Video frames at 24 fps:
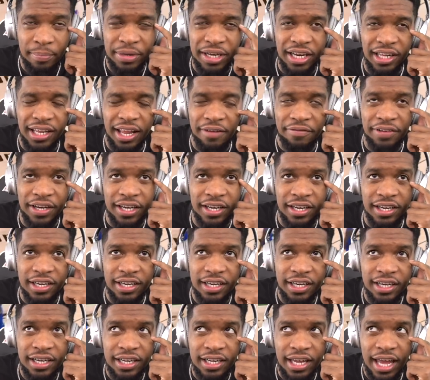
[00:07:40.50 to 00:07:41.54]
I mean
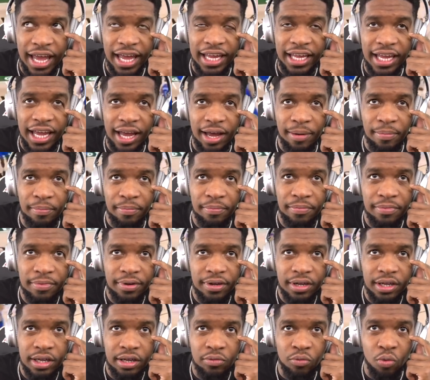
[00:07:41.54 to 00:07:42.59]
eleven a m
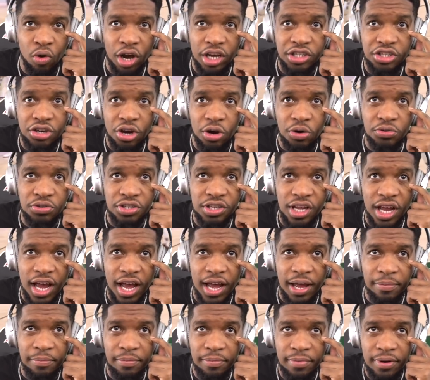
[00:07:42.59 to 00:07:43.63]
West Coast
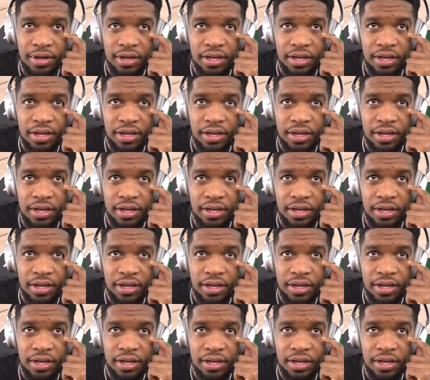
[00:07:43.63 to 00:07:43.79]
time,